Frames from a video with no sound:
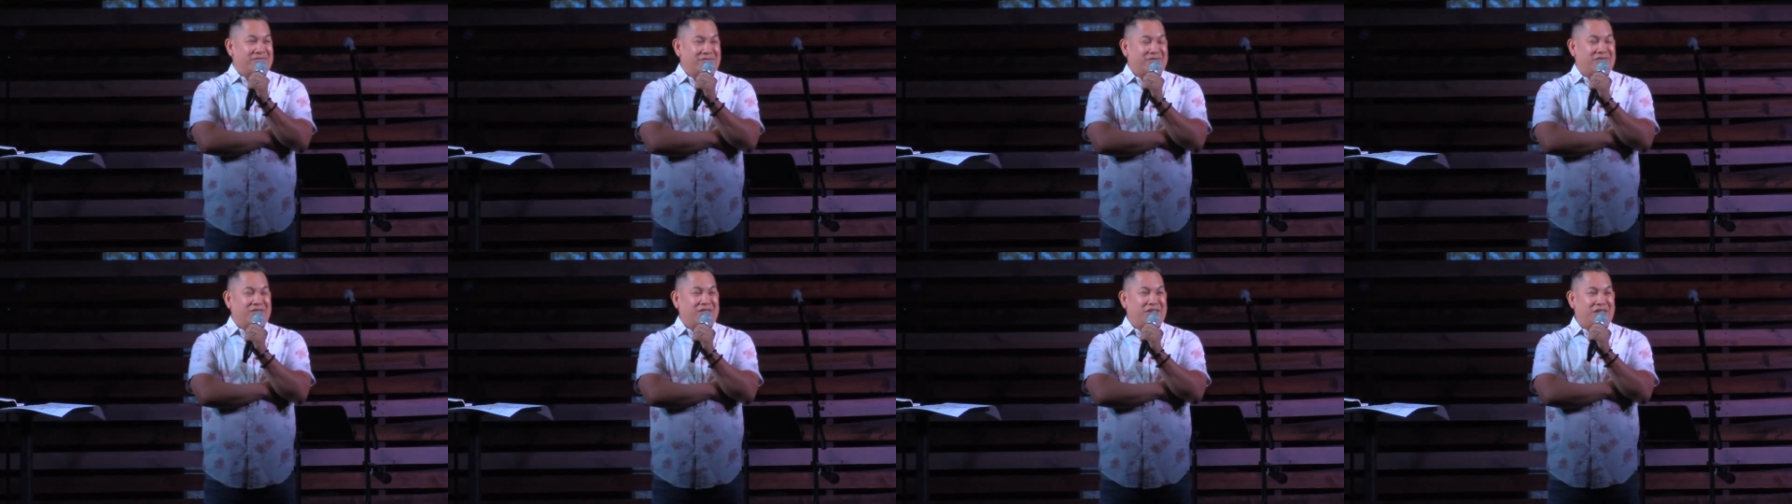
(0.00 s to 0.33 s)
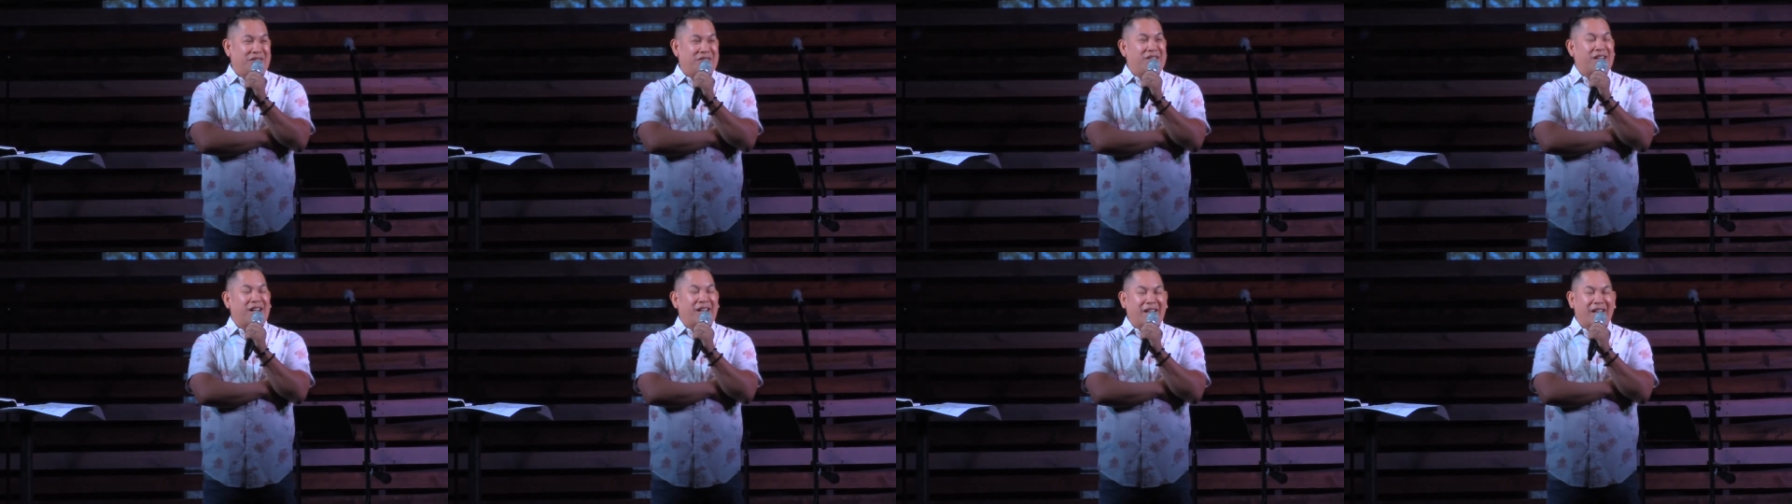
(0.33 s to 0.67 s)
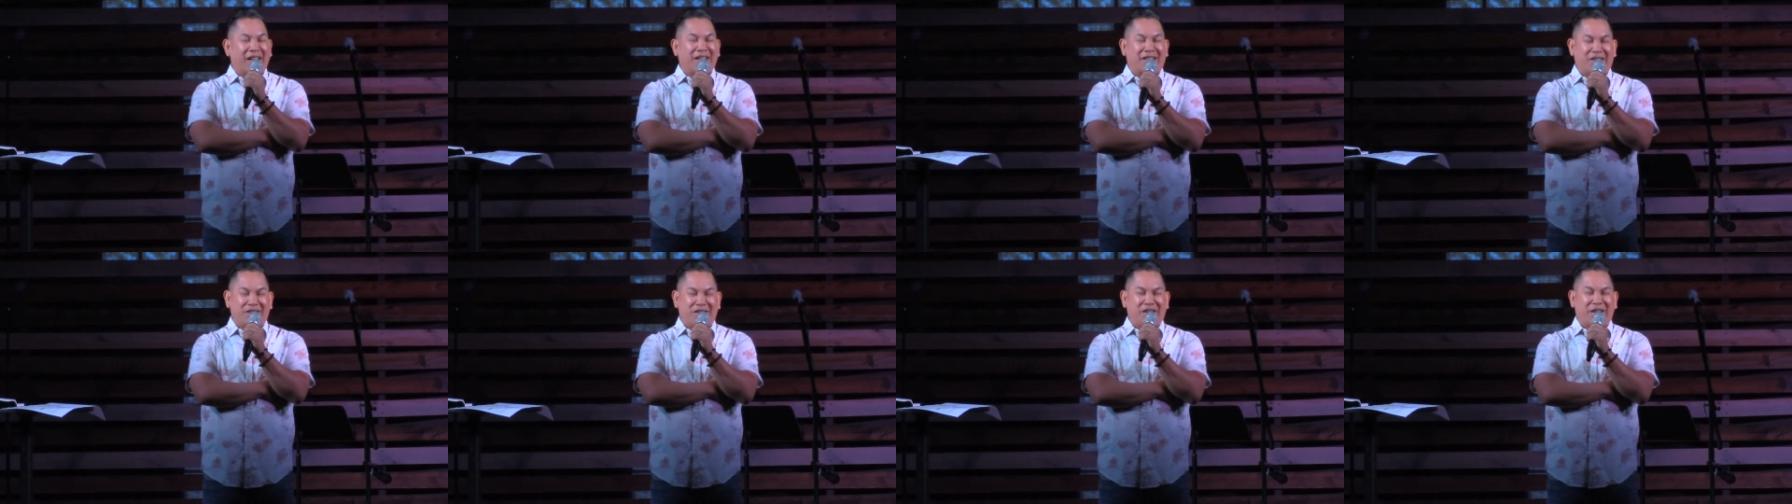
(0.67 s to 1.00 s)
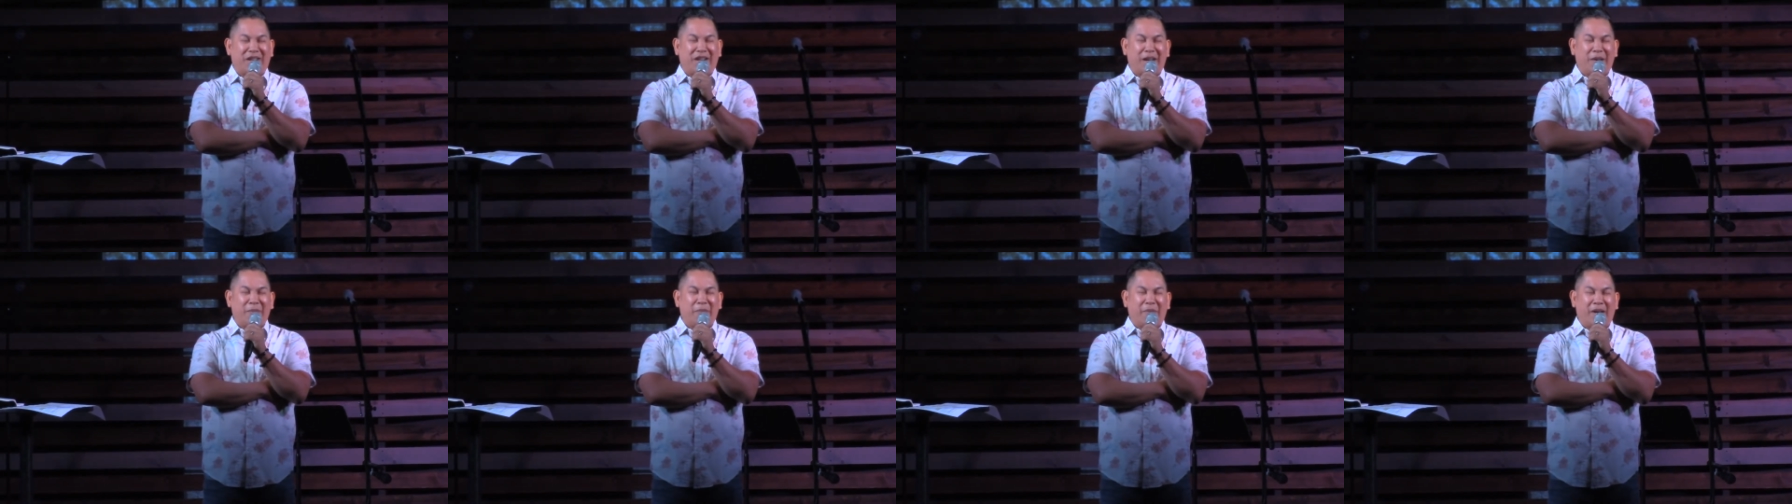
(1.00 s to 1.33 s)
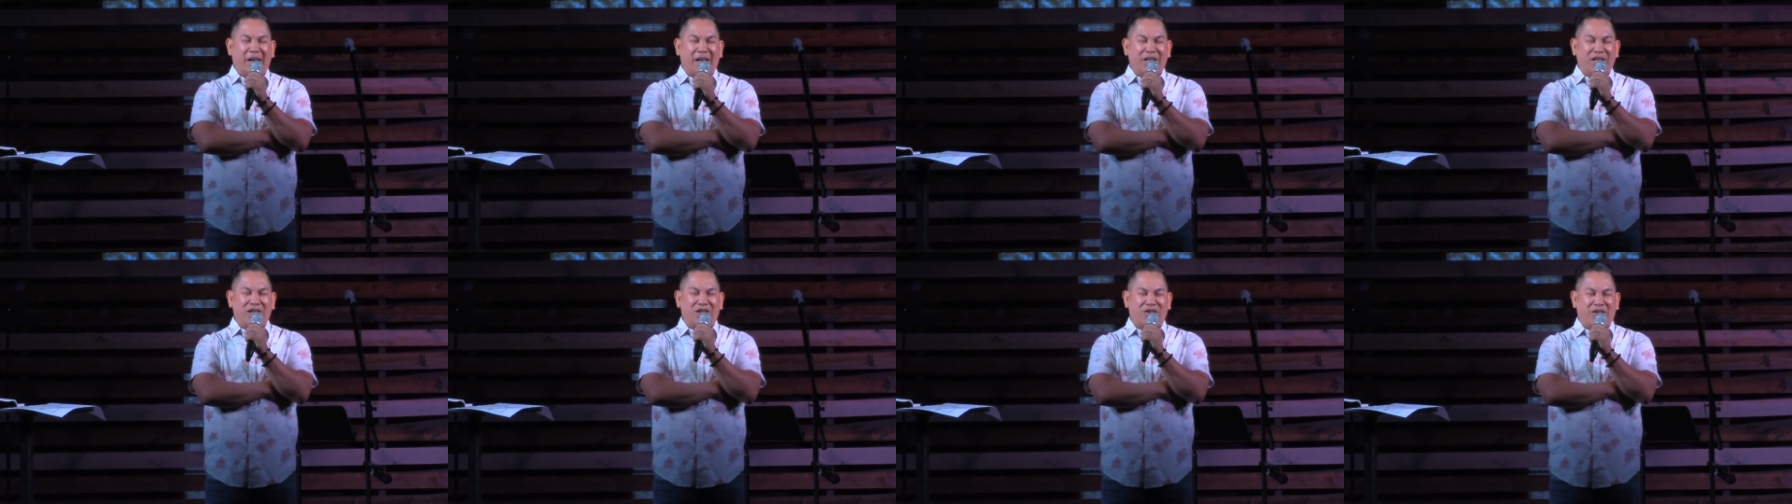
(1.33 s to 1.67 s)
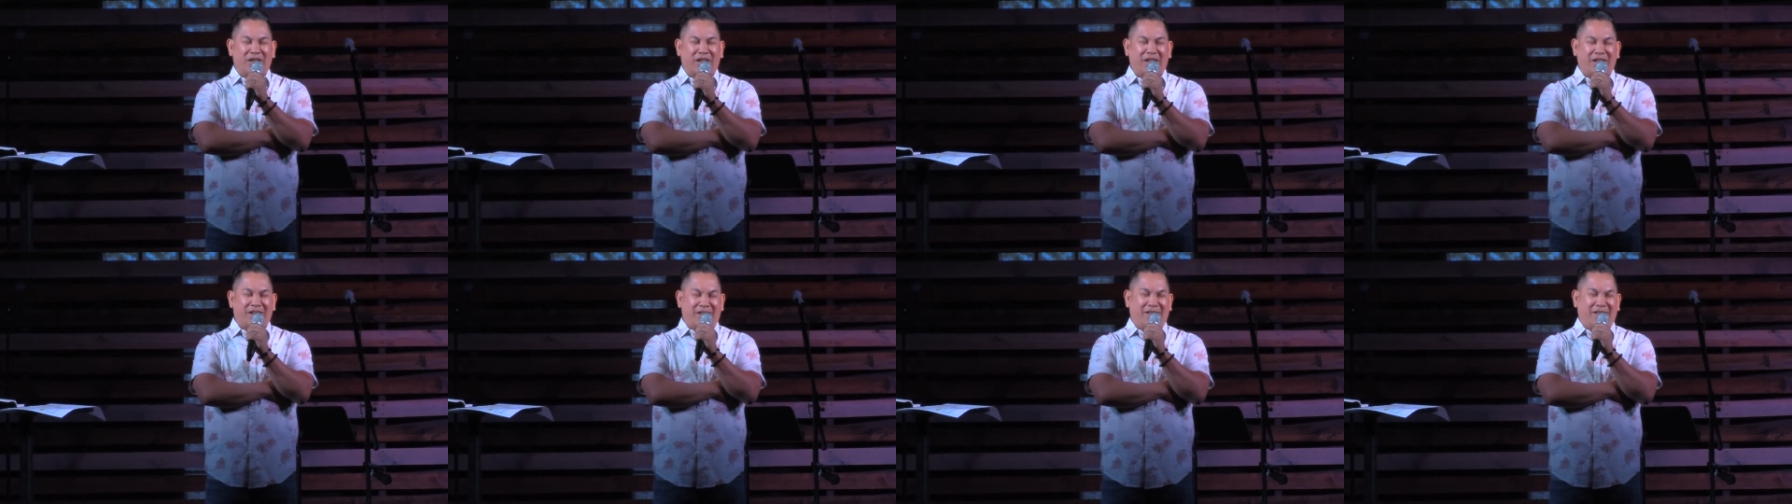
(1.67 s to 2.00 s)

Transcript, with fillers: she's got like the Jedi mind trick.